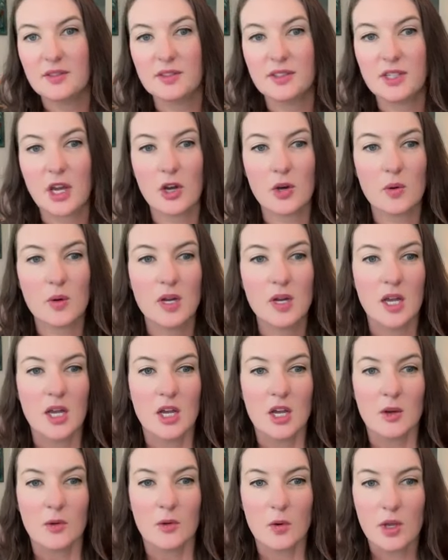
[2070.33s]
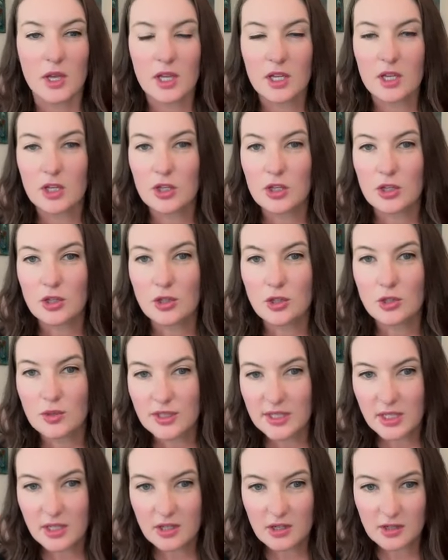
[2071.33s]
So in
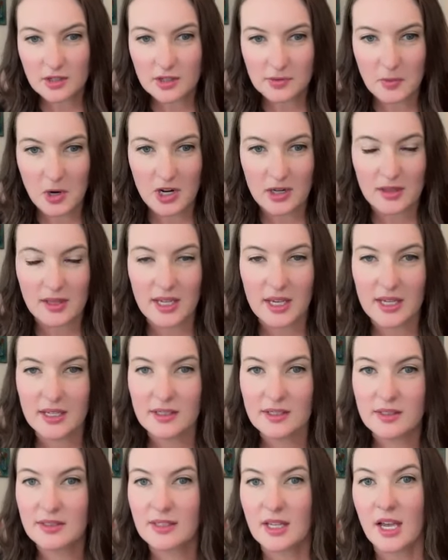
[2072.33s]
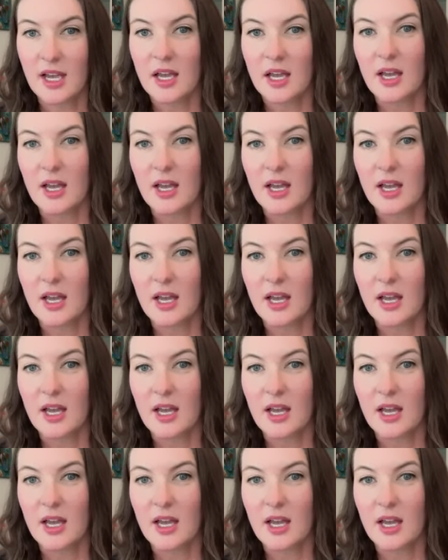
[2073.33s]
using your smart lists,